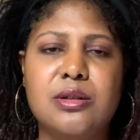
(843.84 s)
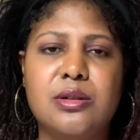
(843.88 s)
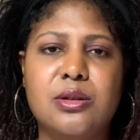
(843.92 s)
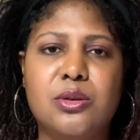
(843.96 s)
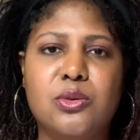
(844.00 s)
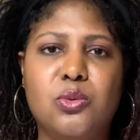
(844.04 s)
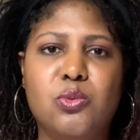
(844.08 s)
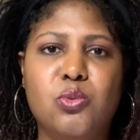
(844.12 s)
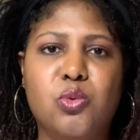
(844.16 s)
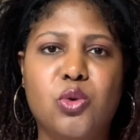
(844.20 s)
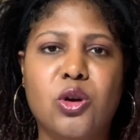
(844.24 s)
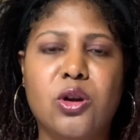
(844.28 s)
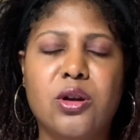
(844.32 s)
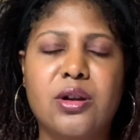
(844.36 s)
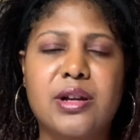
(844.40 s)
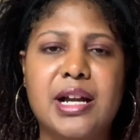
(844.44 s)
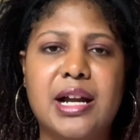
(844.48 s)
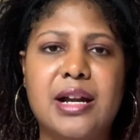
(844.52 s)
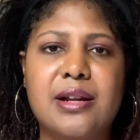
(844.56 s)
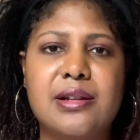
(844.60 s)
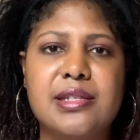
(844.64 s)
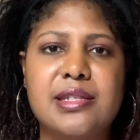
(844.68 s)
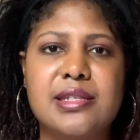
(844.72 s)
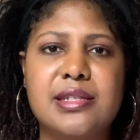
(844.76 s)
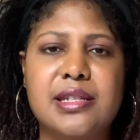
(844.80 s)
work
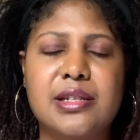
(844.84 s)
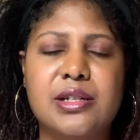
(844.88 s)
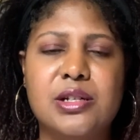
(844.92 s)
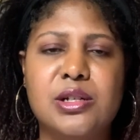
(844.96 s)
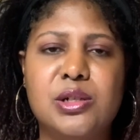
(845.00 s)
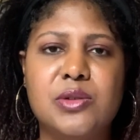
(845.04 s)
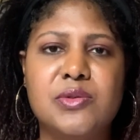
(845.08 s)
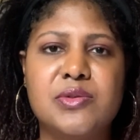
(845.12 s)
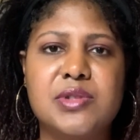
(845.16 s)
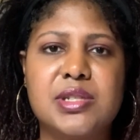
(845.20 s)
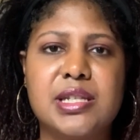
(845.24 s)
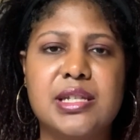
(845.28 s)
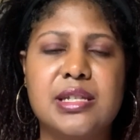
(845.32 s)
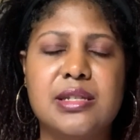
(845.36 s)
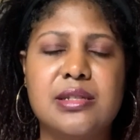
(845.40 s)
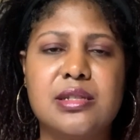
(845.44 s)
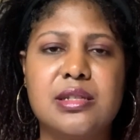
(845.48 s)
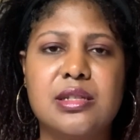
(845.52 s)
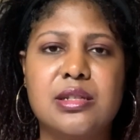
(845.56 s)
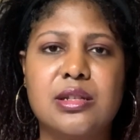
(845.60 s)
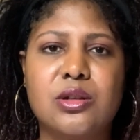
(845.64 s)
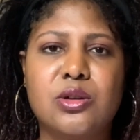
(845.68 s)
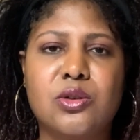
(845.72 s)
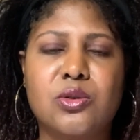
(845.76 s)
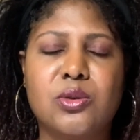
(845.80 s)
ourselves into
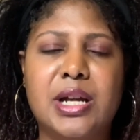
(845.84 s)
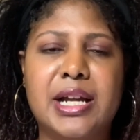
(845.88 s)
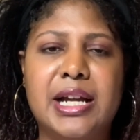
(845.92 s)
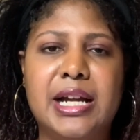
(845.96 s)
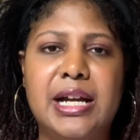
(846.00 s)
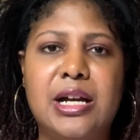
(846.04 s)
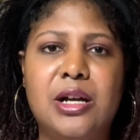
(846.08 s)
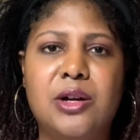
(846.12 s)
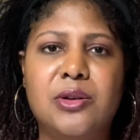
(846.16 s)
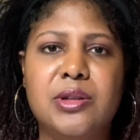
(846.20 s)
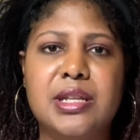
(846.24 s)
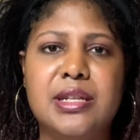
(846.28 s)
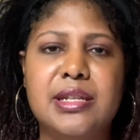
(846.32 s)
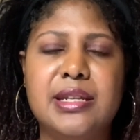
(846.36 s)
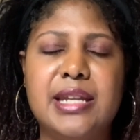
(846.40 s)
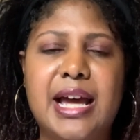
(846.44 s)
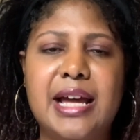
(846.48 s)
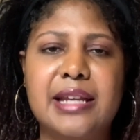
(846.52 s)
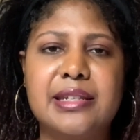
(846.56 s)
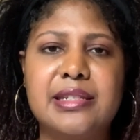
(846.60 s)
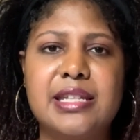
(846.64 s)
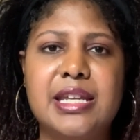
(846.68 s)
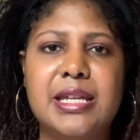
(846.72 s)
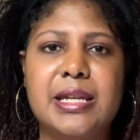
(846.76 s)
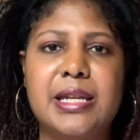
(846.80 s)
the ground and
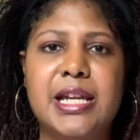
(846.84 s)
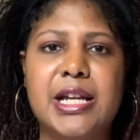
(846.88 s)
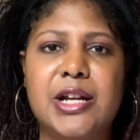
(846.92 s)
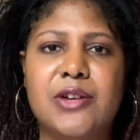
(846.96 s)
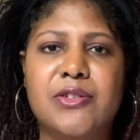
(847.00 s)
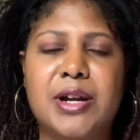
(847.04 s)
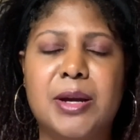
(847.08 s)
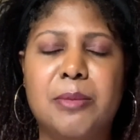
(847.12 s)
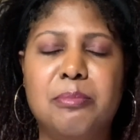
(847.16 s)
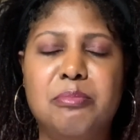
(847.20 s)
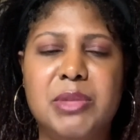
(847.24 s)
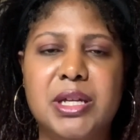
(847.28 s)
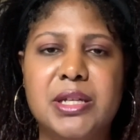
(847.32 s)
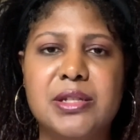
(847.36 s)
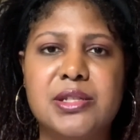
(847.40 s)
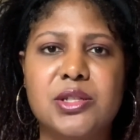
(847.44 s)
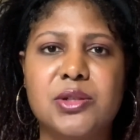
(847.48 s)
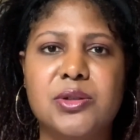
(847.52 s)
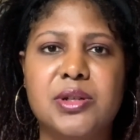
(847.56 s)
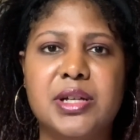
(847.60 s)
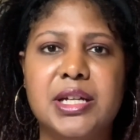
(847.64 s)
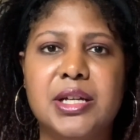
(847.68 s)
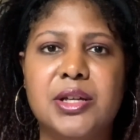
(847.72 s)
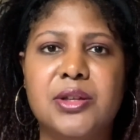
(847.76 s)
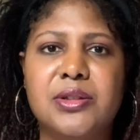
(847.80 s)
not take care of our mental
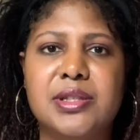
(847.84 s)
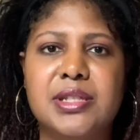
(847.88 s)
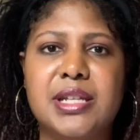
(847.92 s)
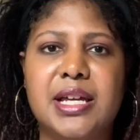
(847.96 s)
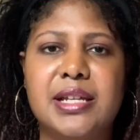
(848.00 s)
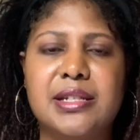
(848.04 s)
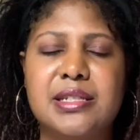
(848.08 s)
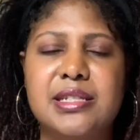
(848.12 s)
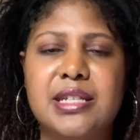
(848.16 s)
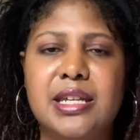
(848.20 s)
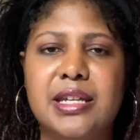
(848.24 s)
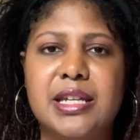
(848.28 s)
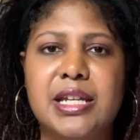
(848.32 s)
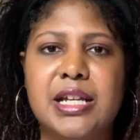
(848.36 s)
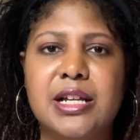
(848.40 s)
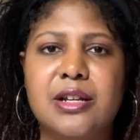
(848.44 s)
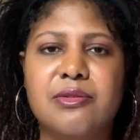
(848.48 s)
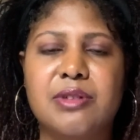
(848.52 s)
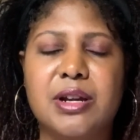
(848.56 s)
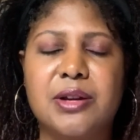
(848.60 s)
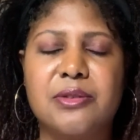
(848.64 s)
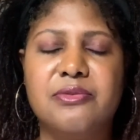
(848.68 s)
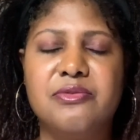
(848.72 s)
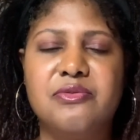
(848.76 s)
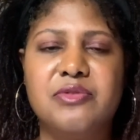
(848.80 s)
health, not take care of
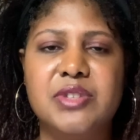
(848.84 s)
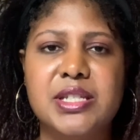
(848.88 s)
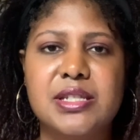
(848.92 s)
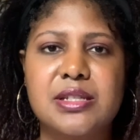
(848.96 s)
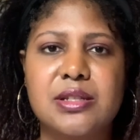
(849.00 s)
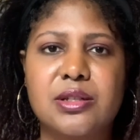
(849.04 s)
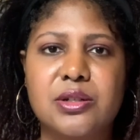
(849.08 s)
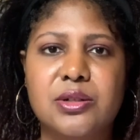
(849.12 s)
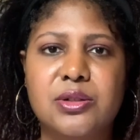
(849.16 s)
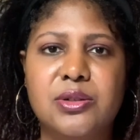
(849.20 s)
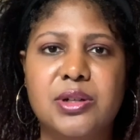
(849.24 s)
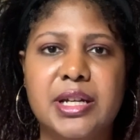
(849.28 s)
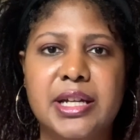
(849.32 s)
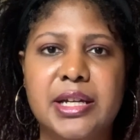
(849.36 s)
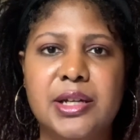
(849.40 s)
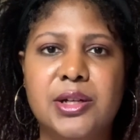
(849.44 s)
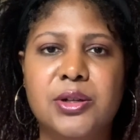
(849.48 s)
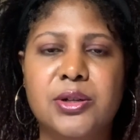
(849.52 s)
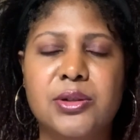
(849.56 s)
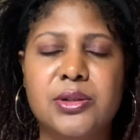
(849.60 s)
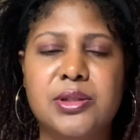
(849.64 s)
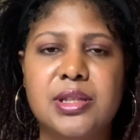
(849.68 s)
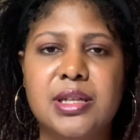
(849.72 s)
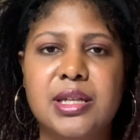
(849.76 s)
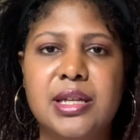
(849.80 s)
our physical
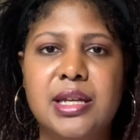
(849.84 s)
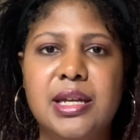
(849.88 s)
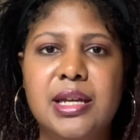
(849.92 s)
health.